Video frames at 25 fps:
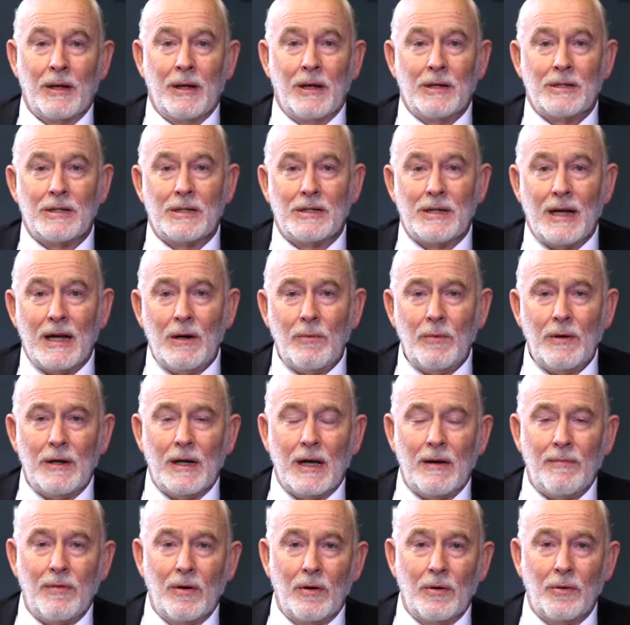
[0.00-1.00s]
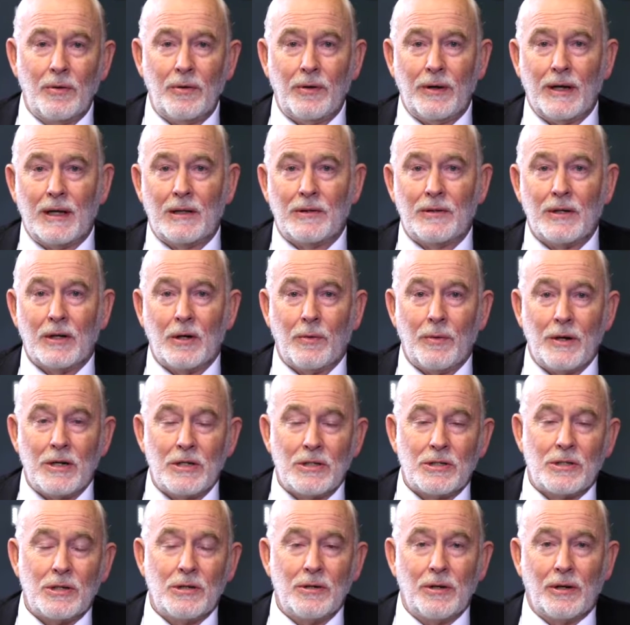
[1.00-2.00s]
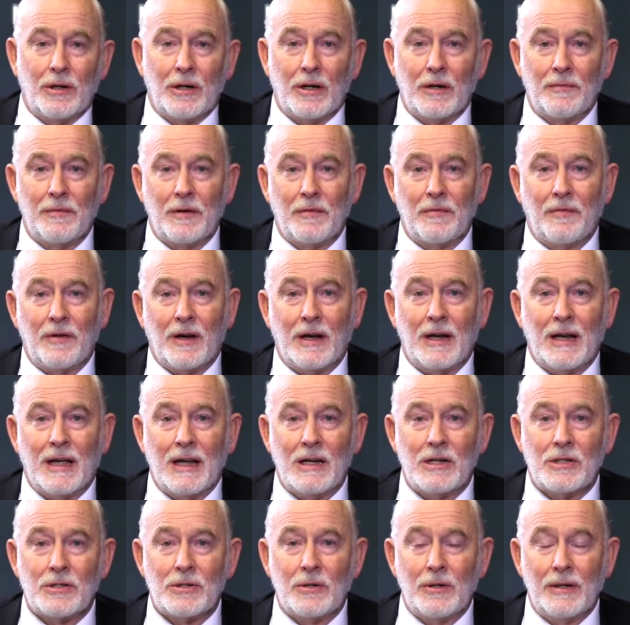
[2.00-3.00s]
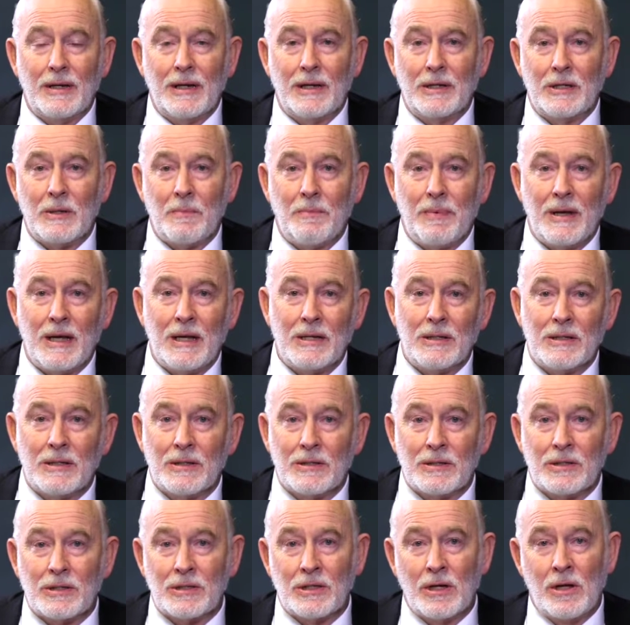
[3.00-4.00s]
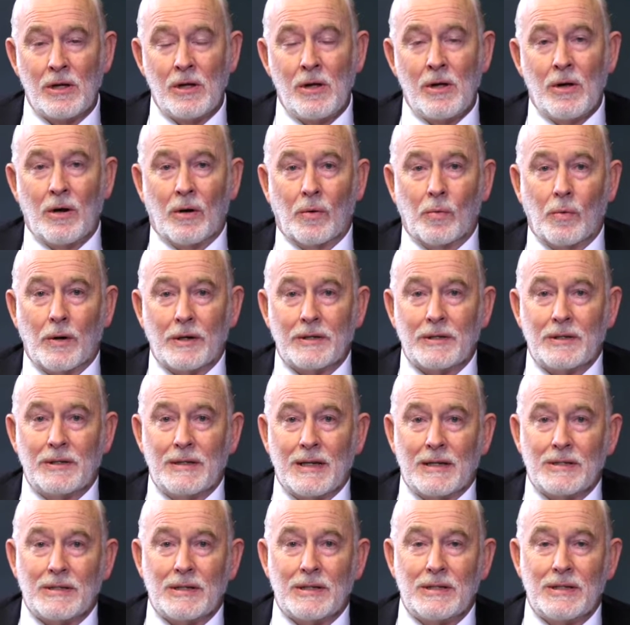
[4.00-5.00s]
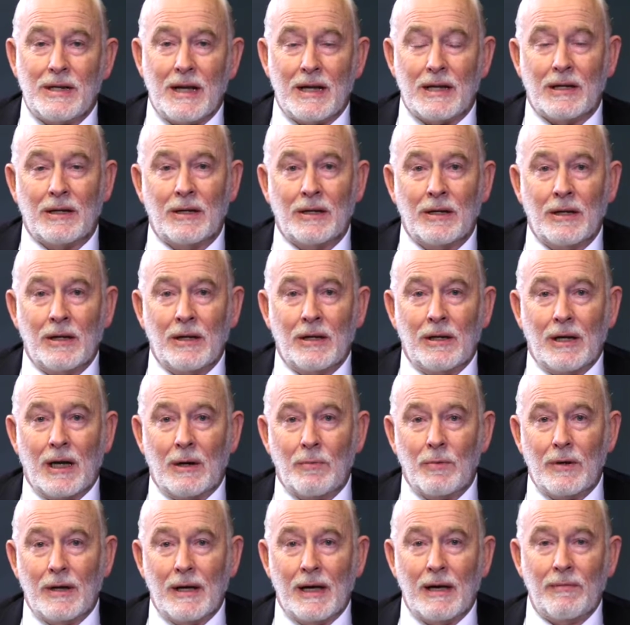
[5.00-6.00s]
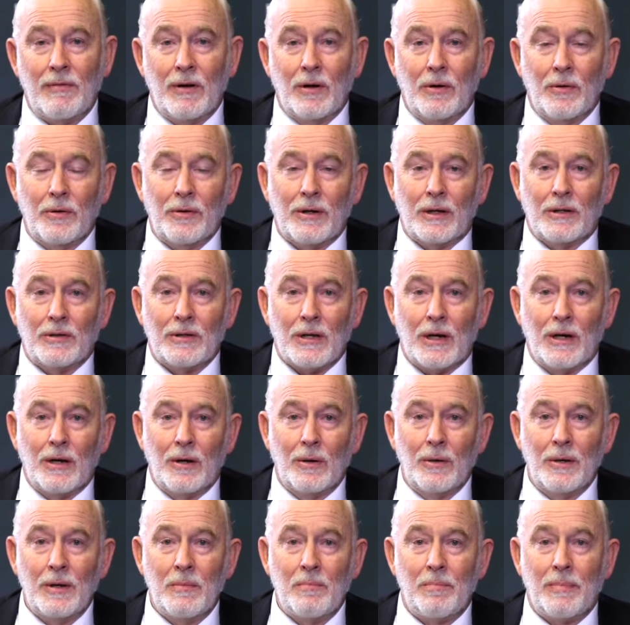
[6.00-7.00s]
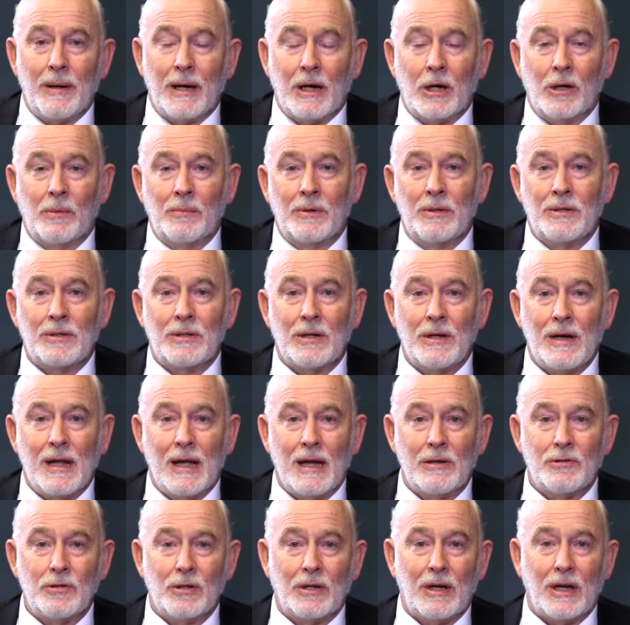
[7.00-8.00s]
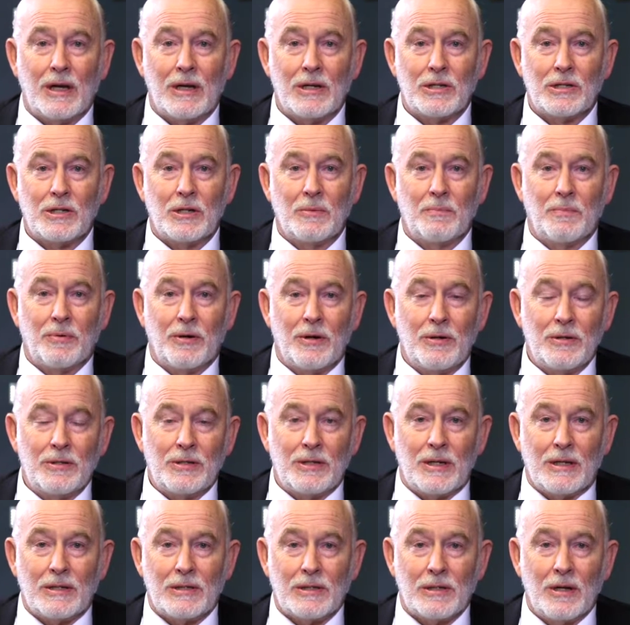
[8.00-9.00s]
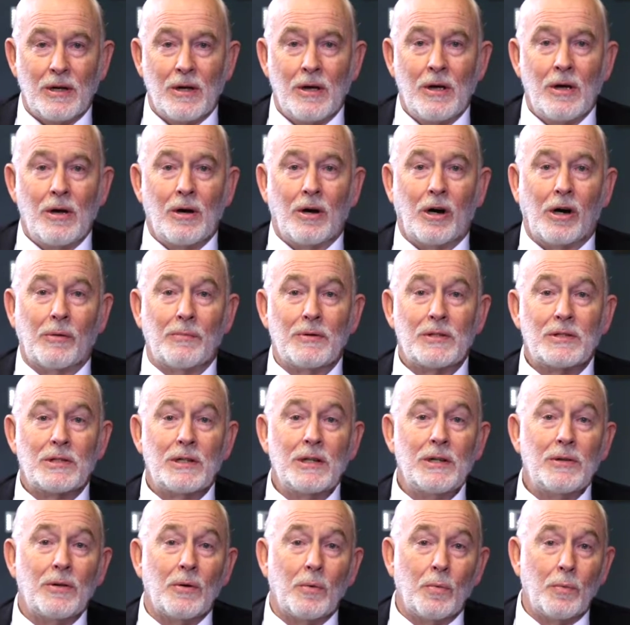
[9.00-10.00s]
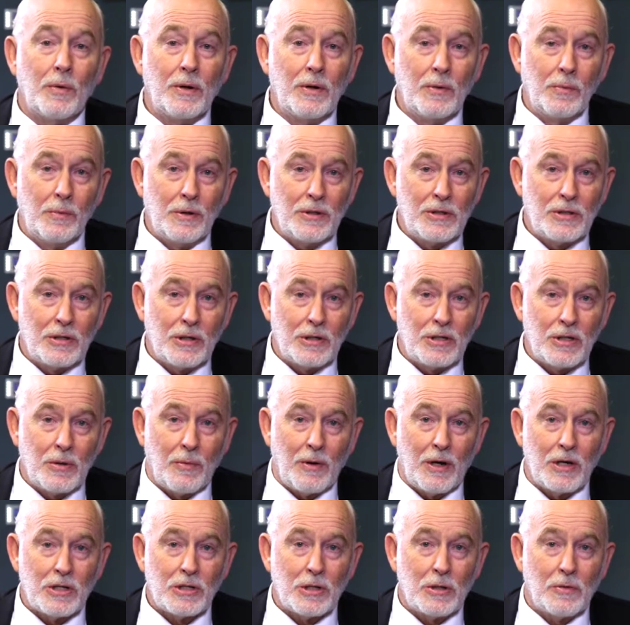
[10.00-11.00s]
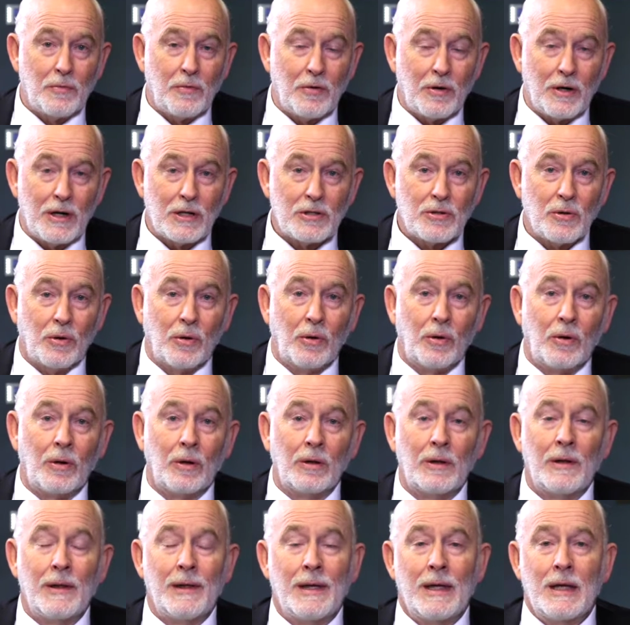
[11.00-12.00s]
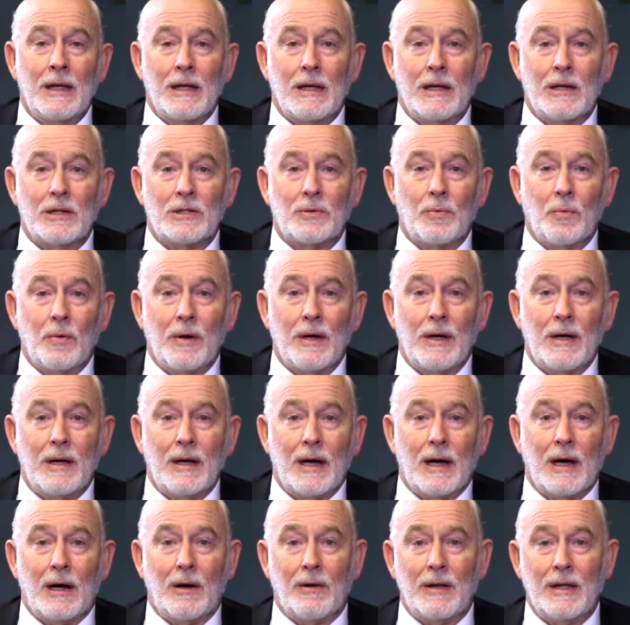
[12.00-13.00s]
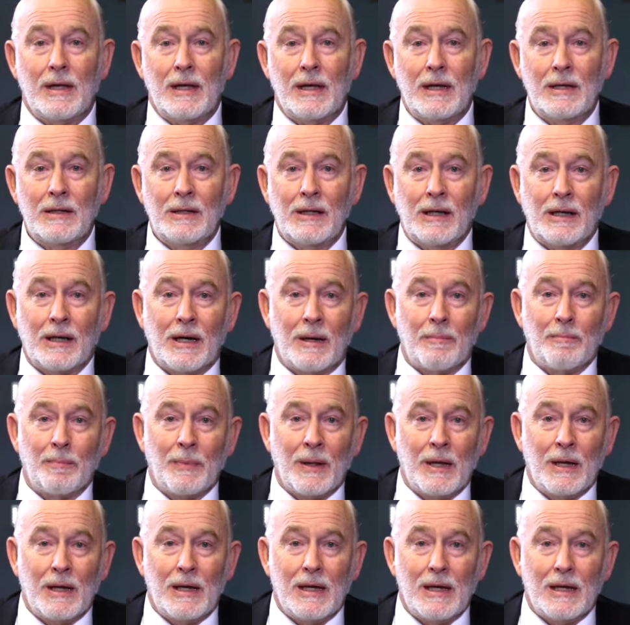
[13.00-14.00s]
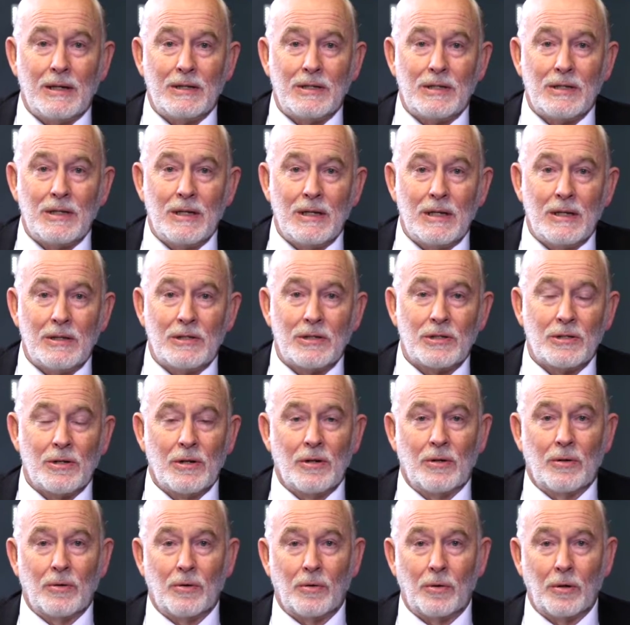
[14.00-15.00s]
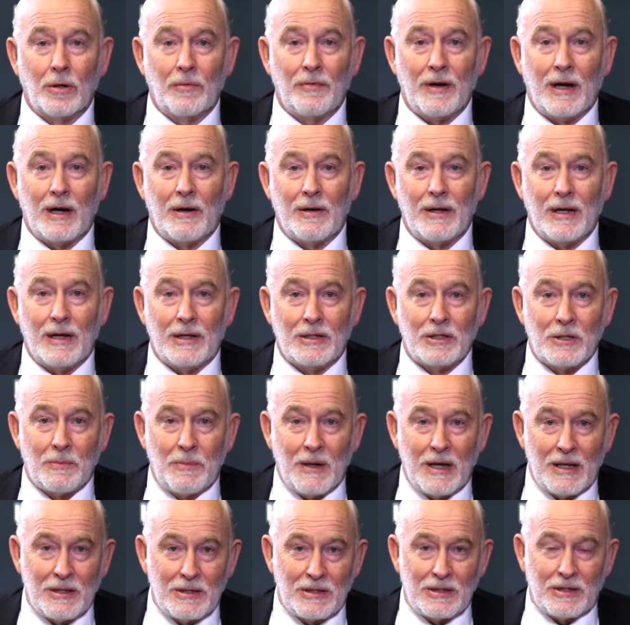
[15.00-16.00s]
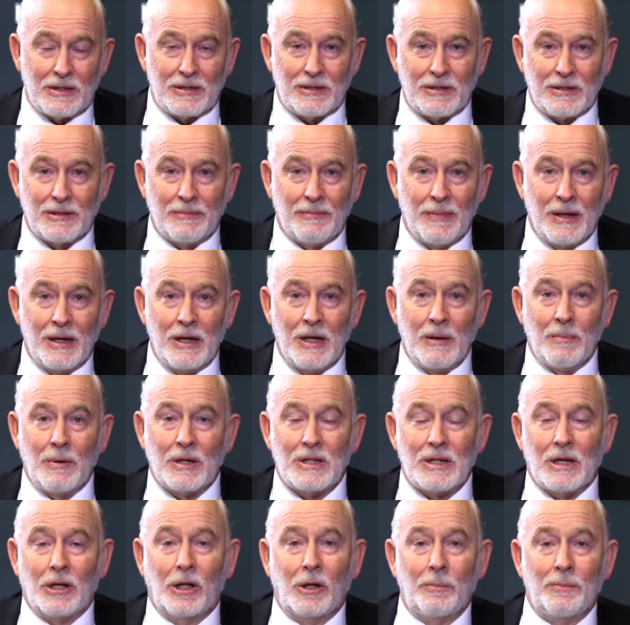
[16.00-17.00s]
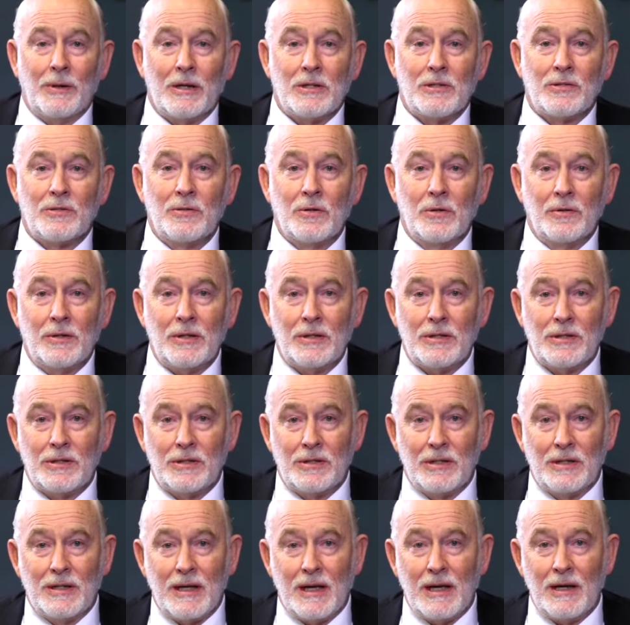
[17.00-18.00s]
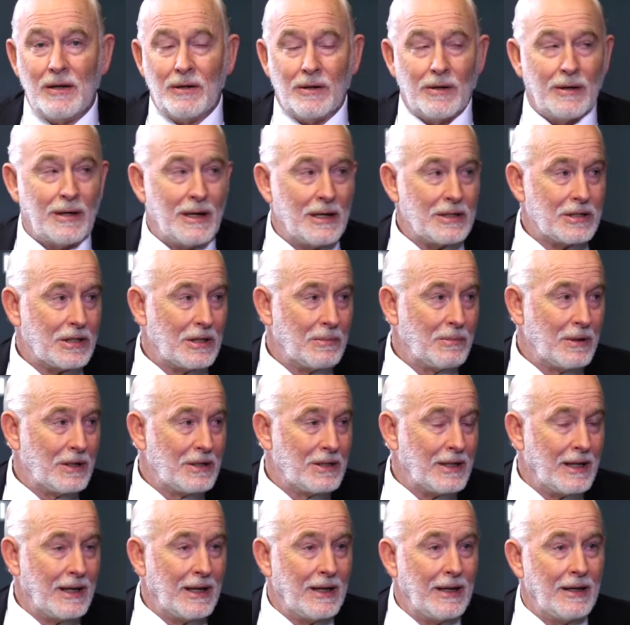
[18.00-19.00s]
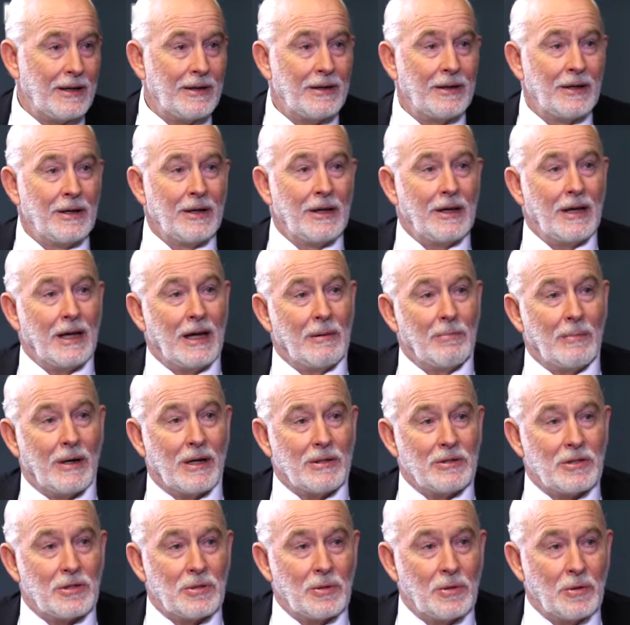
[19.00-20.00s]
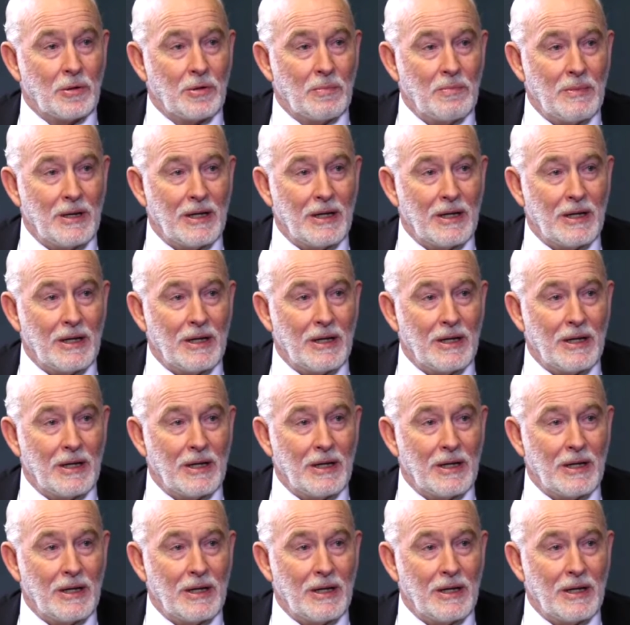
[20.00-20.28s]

Today we have a look at the question of financial independence. What does it take? And we have a look at the whole empowerment and education process. Obviously the win-win situation for us all is where our income exceeds all of our expenses. But to help us through this today are Hassan Motala and Mansoor.